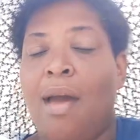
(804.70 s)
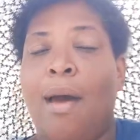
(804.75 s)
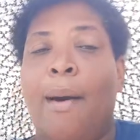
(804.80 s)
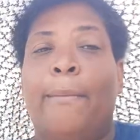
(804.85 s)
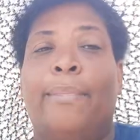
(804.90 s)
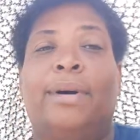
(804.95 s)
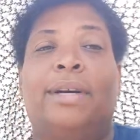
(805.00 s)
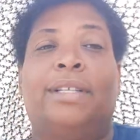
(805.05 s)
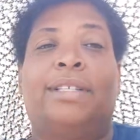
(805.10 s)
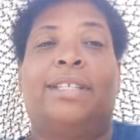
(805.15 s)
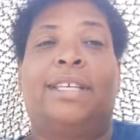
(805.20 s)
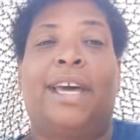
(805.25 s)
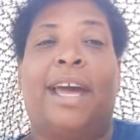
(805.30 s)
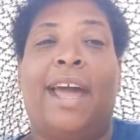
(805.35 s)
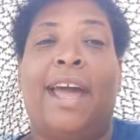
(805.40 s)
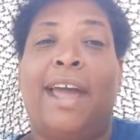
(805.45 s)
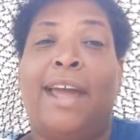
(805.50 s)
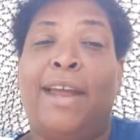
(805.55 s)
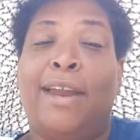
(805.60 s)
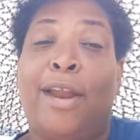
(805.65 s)

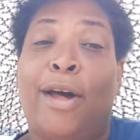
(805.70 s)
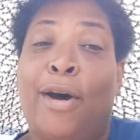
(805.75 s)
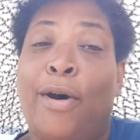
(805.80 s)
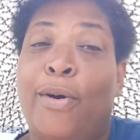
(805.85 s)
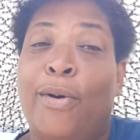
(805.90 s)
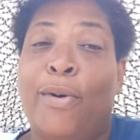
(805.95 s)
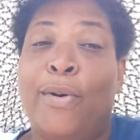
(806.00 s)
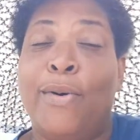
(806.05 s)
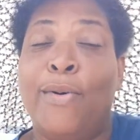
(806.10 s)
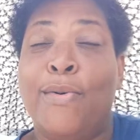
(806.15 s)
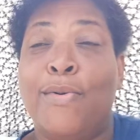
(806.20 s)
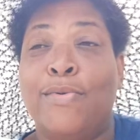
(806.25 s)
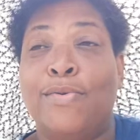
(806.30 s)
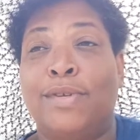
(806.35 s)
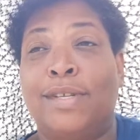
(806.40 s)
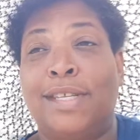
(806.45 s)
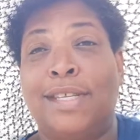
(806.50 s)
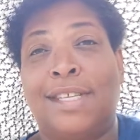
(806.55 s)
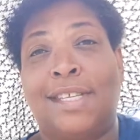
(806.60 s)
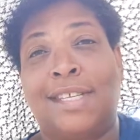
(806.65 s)

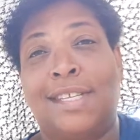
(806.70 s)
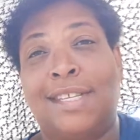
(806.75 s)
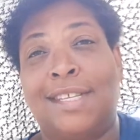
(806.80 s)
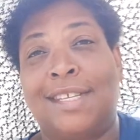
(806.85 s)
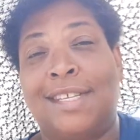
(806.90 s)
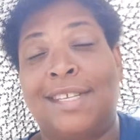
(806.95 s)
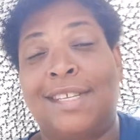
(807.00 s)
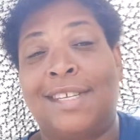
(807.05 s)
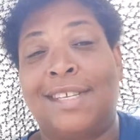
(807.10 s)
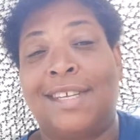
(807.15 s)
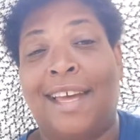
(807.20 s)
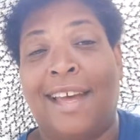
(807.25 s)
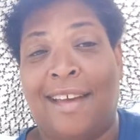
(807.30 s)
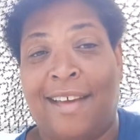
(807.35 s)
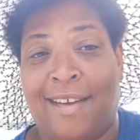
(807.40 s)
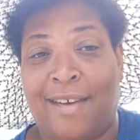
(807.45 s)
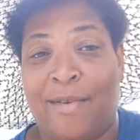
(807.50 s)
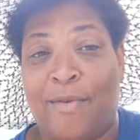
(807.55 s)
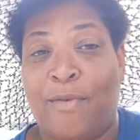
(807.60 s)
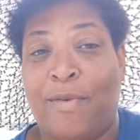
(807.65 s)
Potatoes,
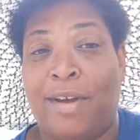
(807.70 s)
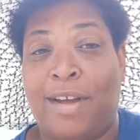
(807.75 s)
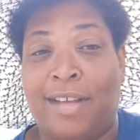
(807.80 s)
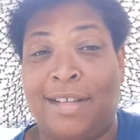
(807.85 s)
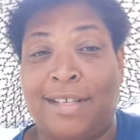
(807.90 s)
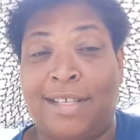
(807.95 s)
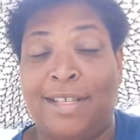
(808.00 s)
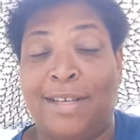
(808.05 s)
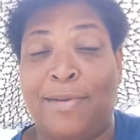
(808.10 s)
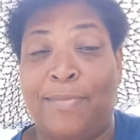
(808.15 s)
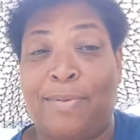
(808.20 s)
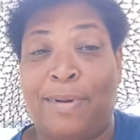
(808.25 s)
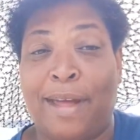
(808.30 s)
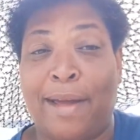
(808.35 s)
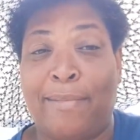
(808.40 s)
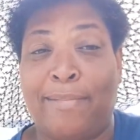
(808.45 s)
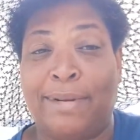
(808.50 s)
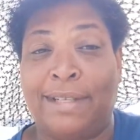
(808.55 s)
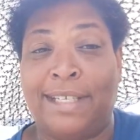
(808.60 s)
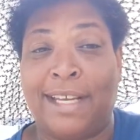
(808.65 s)
we can still
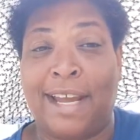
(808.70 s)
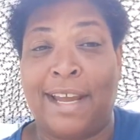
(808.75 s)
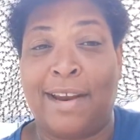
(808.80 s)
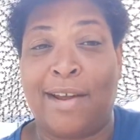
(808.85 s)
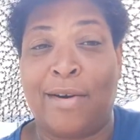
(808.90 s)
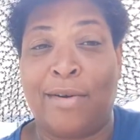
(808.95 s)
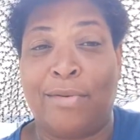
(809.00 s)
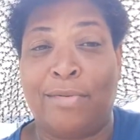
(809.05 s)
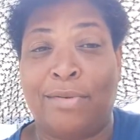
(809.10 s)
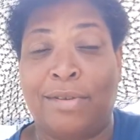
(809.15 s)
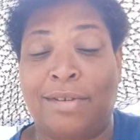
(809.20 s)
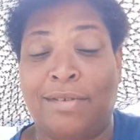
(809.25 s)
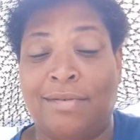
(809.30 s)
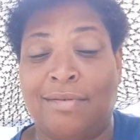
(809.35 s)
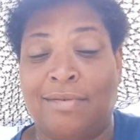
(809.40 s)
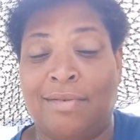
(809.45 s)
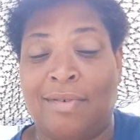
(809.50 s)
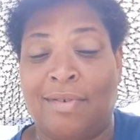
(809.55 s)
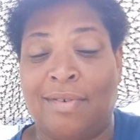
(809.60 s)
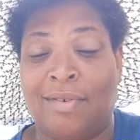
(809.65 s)
plant potatoes.
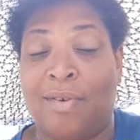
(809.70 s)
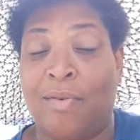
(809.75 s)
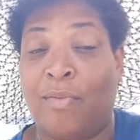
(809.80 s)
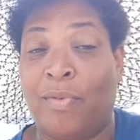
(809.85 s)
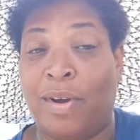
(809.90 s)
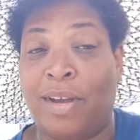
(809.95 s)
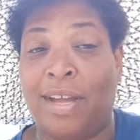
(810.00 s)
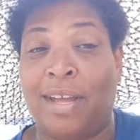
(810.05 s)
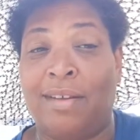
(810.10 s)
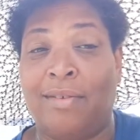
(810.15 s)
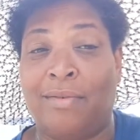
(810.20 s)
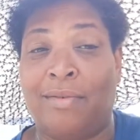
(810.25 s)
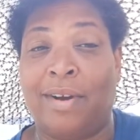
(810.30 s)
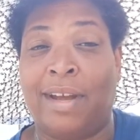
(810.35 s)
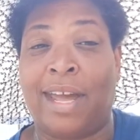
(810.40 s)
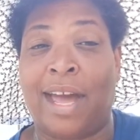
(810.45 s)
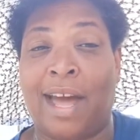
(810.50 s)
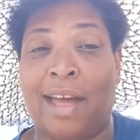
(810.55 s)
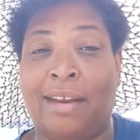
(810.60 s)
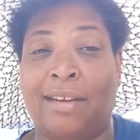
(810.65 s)
We
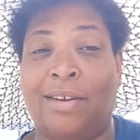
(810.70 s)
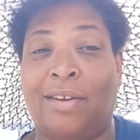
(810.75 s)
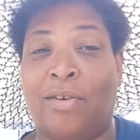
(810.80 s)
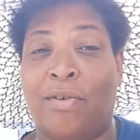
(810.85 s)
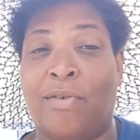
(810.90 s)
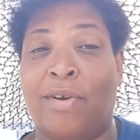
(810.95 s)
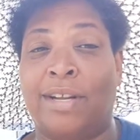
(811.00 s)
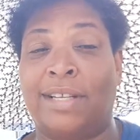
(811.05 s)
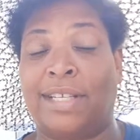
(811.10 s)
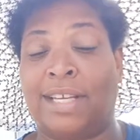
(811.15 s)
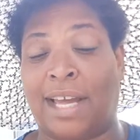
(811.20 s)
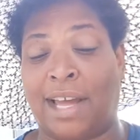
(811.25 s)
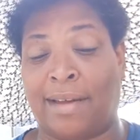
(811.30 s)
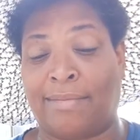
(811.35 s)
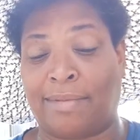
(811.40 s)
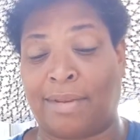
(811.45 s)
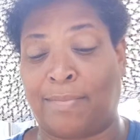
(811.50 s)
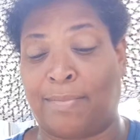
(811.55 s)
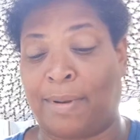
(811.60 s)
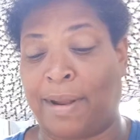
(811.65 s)
got growing time
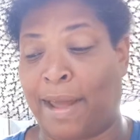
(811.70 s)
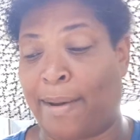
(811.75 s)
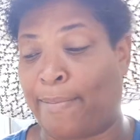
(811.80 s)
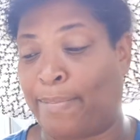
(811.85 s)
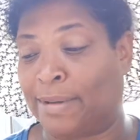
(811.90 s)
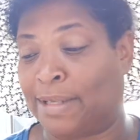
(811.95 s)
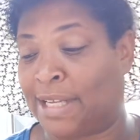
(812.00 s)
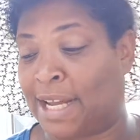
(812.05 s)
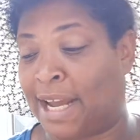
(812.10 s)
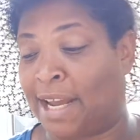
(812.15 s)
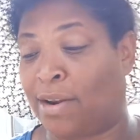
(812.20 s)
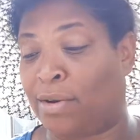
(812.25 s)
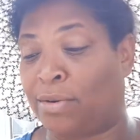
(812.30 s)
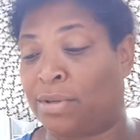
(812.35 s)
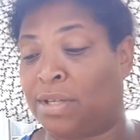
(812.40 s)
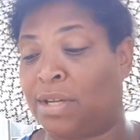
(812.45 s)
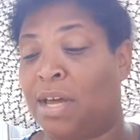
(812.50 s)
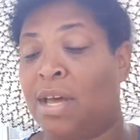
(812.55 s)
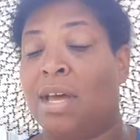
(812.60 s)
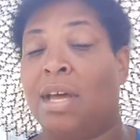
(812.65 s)
to plant
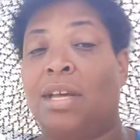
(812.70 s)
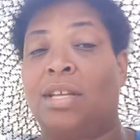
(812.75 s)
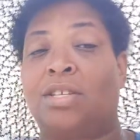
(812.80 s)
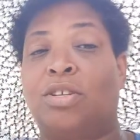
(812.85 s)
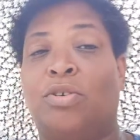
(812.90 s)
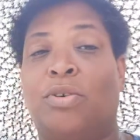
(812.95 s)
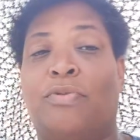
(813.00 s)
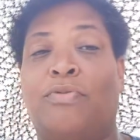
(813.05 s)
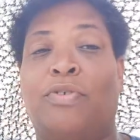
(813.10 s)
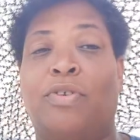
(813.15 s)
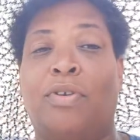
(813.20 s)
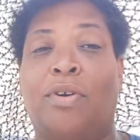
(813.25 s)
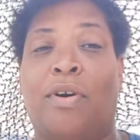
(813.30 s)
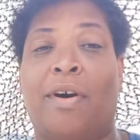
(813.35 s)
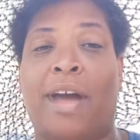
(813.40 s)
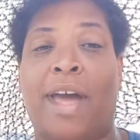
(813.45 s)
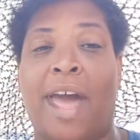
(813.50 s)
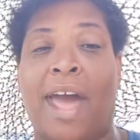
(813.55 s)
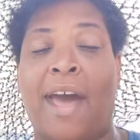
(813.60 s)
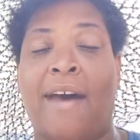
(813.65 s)
potatoes. So if you don't
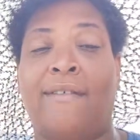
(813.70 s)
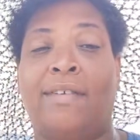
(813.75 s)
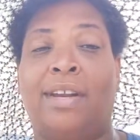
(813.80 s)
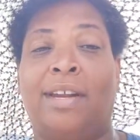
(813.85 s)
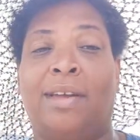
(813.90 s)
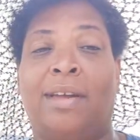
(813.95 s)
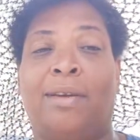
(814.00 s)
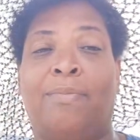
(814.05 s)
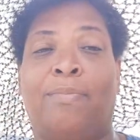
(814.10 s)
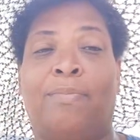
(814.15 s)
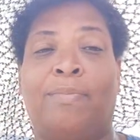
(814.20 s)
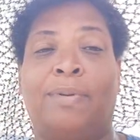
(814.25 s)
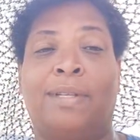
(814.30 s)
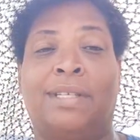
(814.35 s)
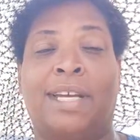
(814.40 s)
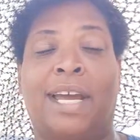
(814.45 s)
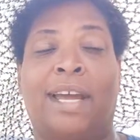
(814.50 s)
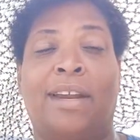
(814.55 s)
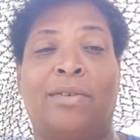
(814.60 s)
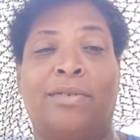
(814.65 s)
have any
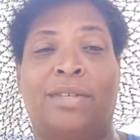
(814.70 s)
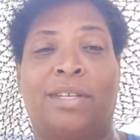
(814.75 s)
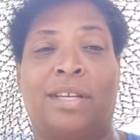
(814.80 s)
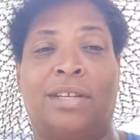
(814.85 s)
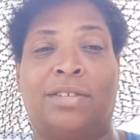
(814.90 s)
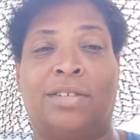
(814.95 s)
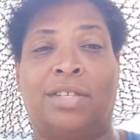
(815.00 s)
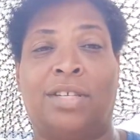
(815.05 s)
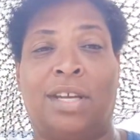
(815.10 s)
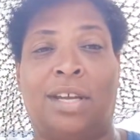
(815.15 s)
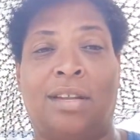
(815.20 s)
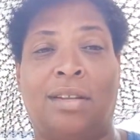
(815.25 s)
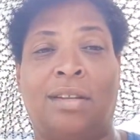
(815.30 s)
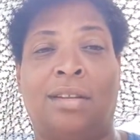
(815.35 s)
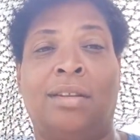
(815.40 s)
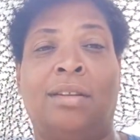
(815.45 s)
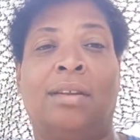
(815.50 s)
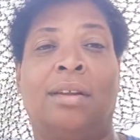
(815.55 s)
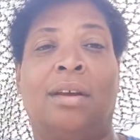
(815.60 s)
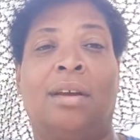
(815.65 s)
potatoes that's
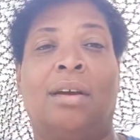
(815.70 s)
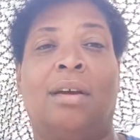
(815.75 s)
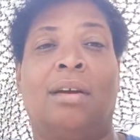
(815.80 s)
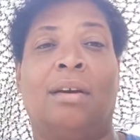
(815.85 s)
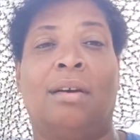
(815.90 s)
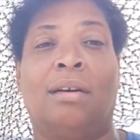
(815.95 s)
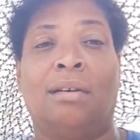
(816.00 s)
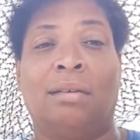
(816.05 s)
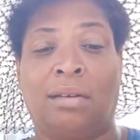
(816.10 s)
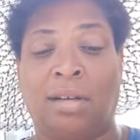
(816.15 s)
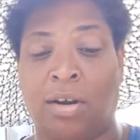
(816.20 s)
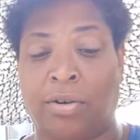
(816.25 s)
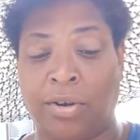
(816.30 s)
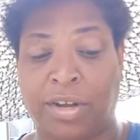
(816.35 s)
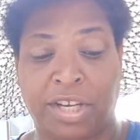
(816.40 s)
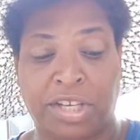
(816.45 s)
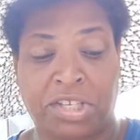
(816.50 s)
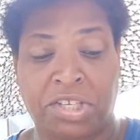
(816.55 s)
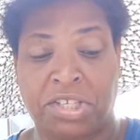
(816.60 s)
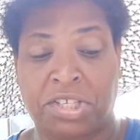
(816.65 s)
chitting, go
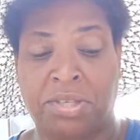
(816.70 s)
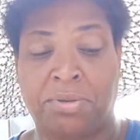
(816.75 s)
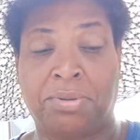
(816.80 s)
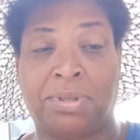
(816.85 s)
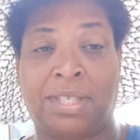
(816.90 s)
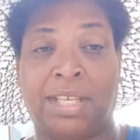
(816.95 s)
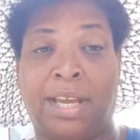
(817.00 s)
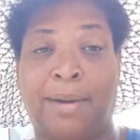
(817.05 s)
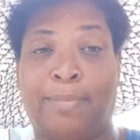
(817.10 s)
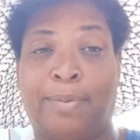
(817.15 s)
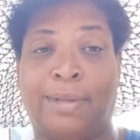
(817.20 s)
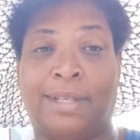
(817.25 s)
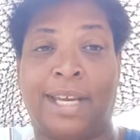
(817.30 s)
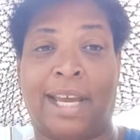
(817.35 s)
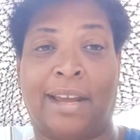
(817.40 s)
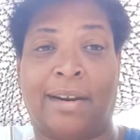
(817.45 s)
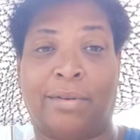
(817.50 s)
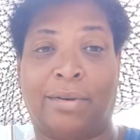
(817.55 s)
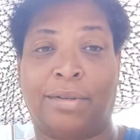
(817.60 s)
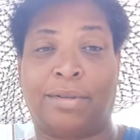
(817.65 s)
get you some seed
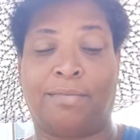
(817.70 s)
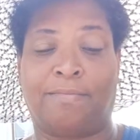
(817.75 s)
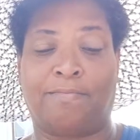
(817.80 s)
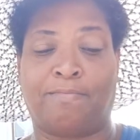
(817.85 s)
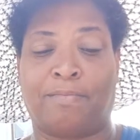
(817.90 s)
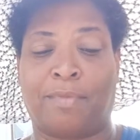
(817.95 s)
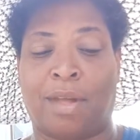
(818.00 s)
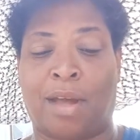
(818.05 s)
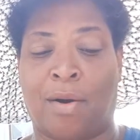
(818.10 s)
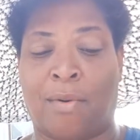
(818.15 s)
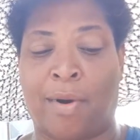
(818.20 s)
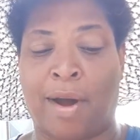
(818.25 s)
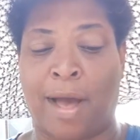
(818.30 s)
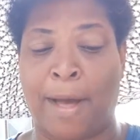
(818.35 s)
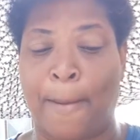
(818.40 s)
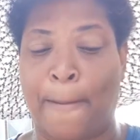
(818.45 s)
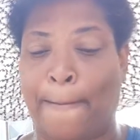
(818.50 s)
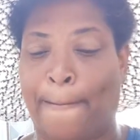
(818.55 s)
potatoes. All right.